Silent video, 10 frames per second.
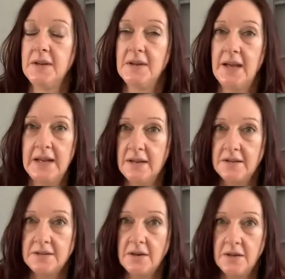
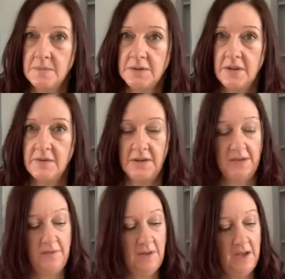endless times over the
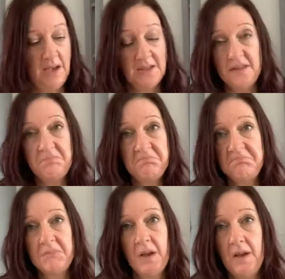last few years and
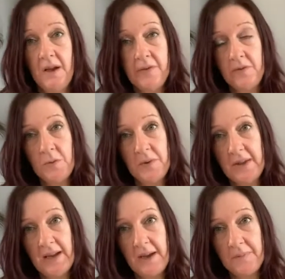I've given up with
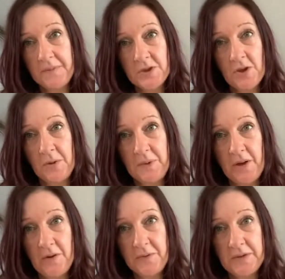it now. It's gone up the
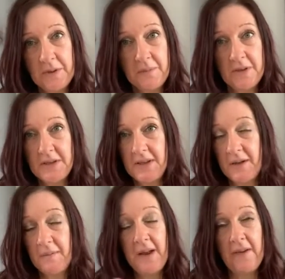loft. I'm, I am
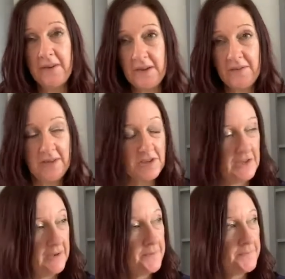never going to finish
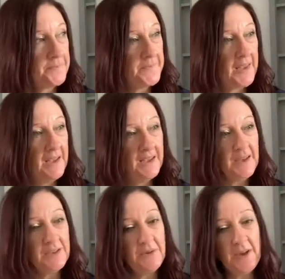it. I
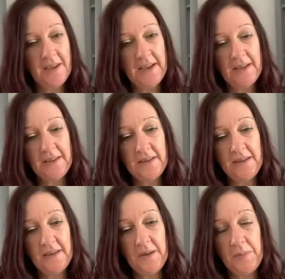do kind of get
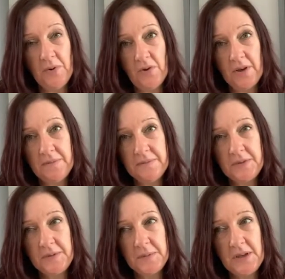the, the bug
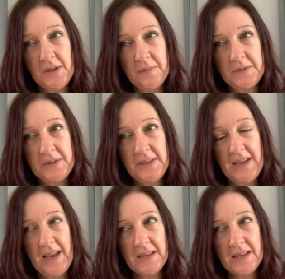sometimes to knit.